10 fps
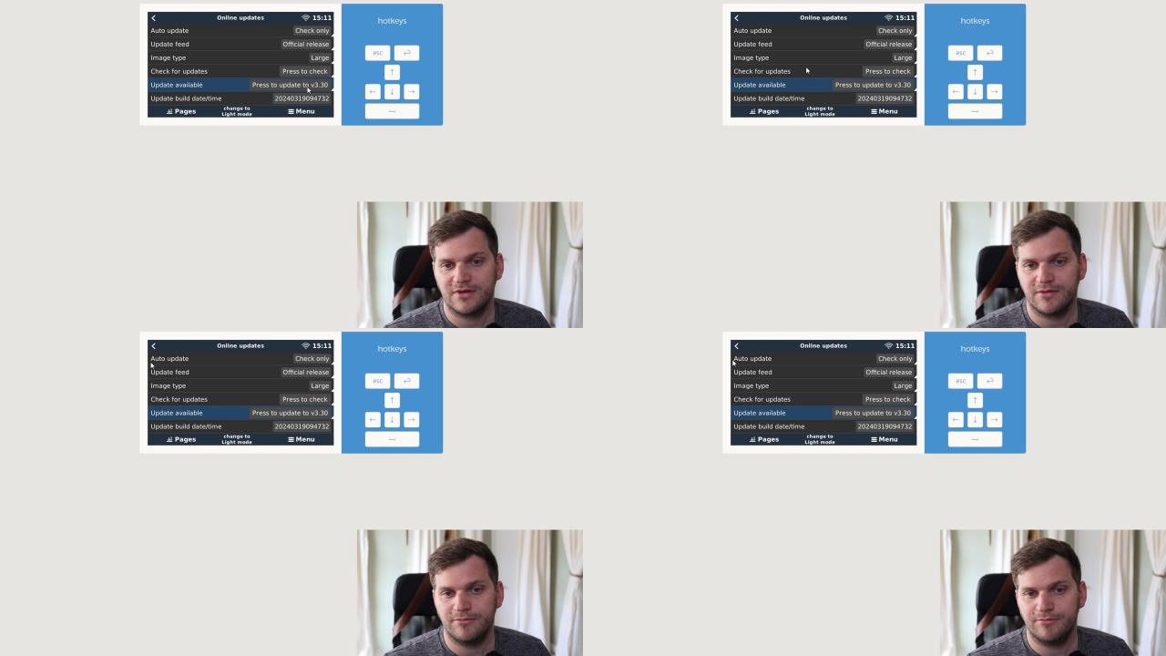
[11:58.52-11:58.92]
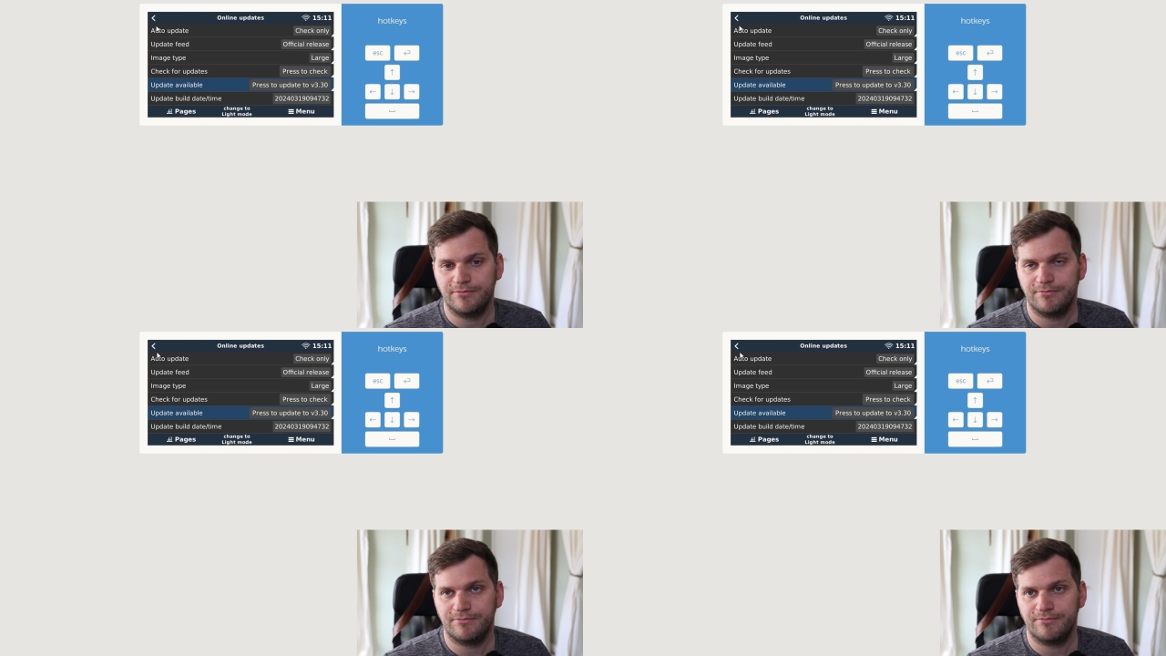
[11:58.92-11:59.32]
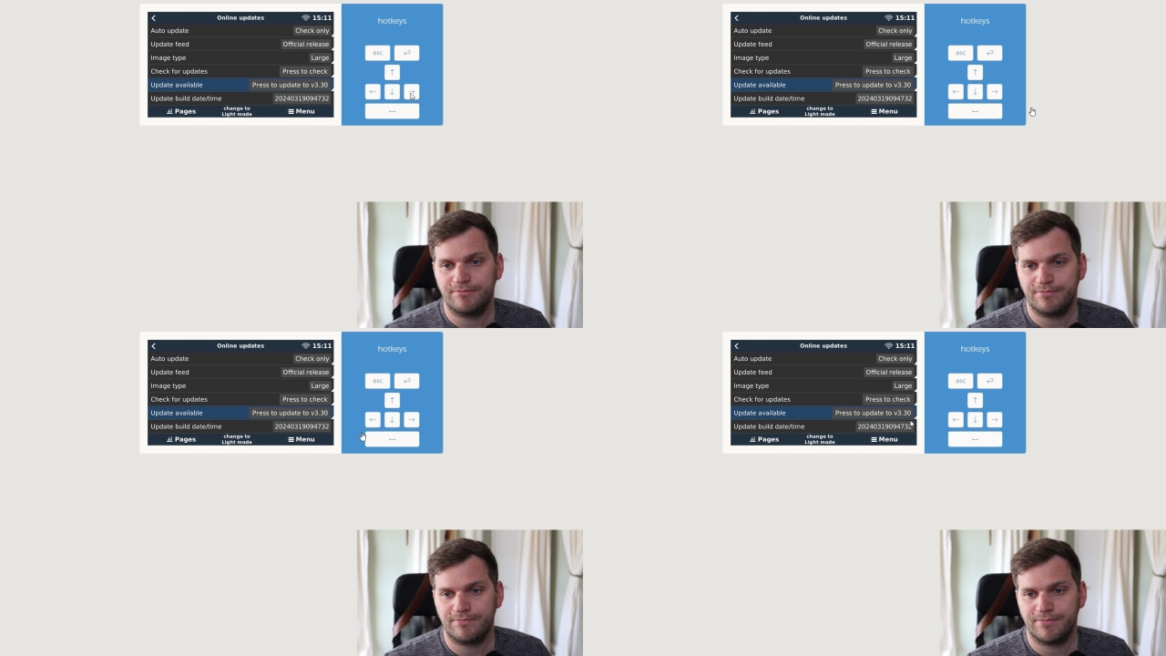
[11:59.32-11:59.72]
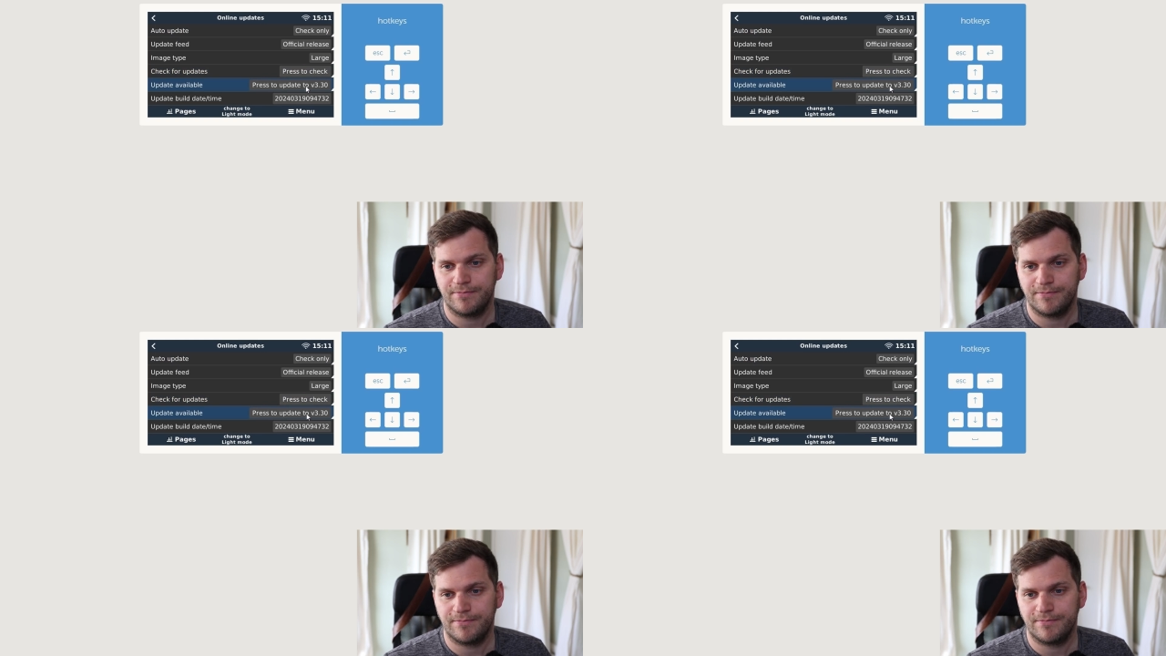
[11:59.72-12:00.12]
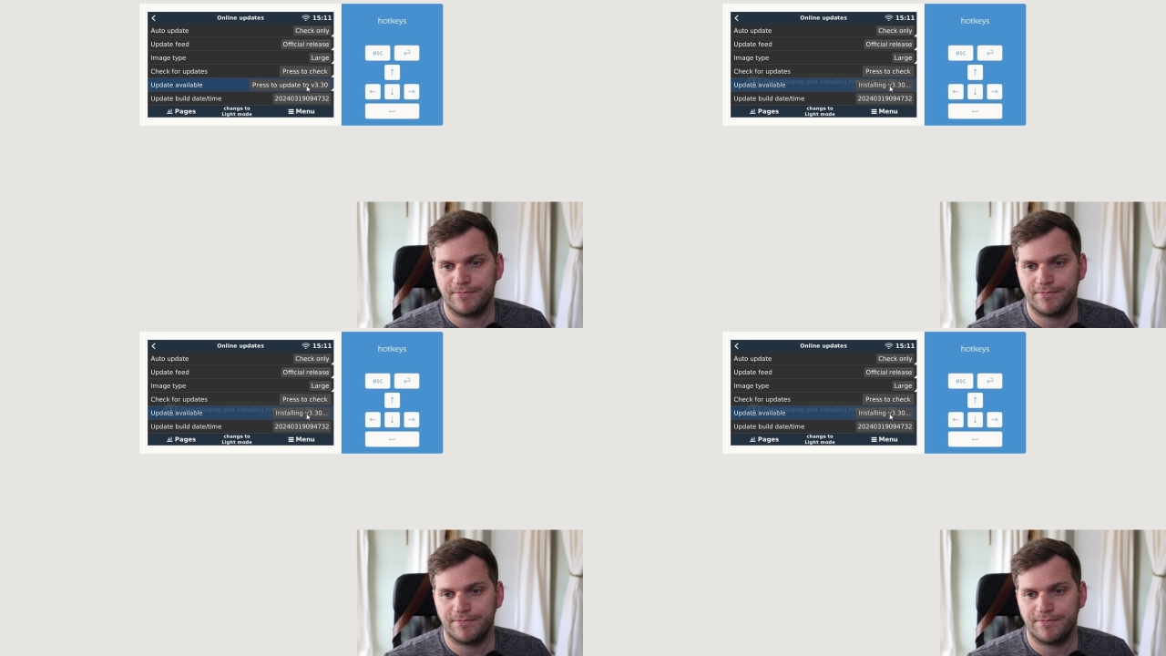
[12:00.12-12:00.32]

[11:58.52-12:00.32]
(no one is talking)